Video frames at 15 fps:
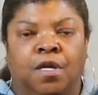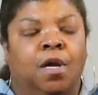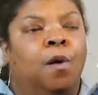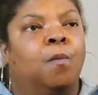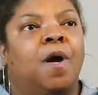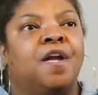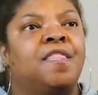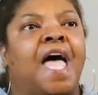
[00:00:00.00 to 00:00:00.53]

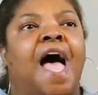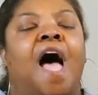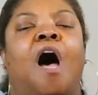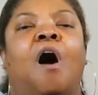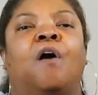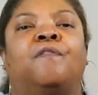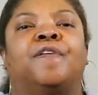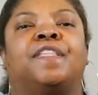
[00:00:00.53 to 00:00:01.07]
We're not
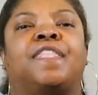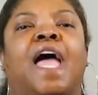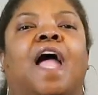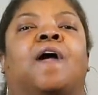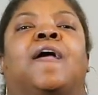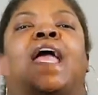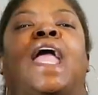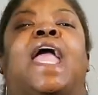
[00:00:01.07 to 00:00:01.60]
over
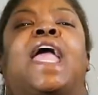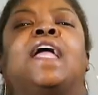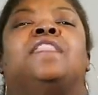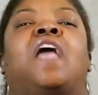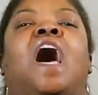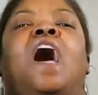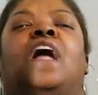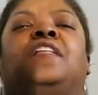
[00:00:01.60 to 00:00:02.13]
there
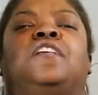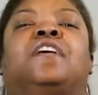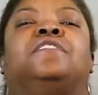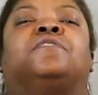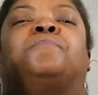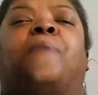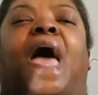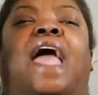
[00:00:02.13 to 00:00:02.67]
hitting
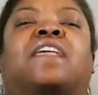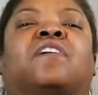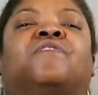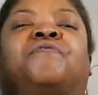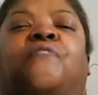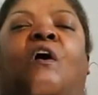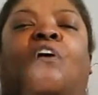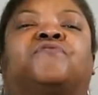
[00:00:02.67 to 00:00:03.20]
onions back
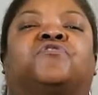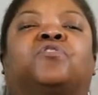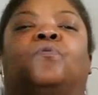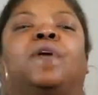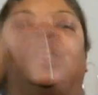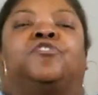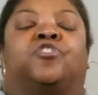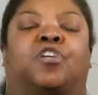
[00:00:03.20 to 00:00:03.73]
and forth
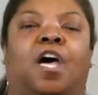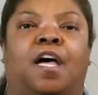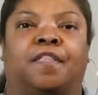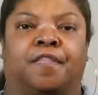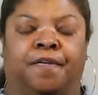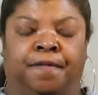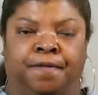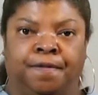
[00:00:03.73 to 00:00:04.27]
to each
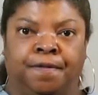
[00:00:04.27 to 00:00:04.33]
other.